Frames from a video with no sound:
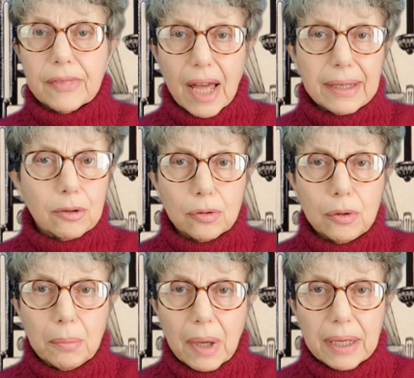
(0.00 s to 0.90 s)
I
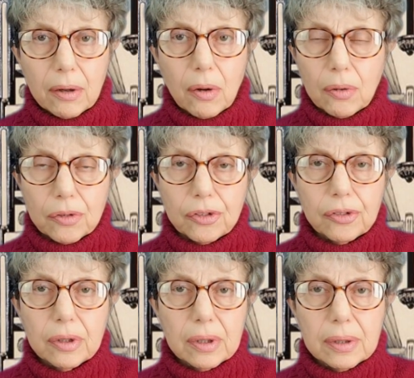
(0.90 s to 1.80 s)
groom my
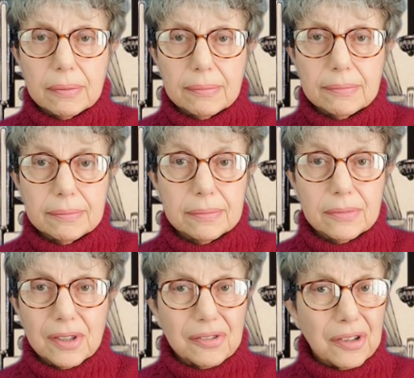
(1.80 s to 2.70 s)
horse.
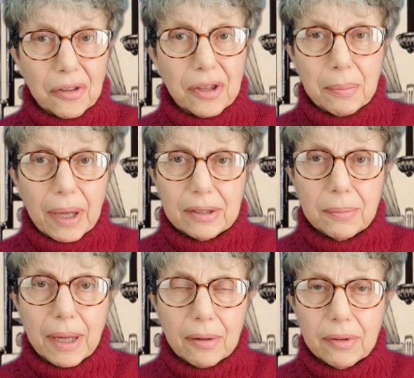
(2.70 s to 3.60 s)
There's nothing bad
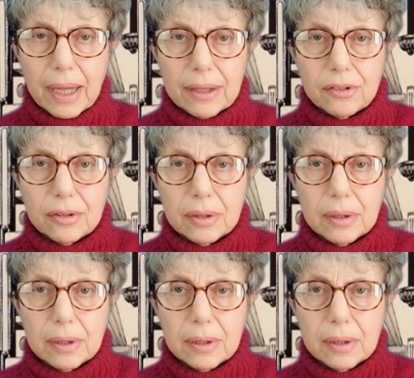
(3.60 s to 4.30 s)
about that.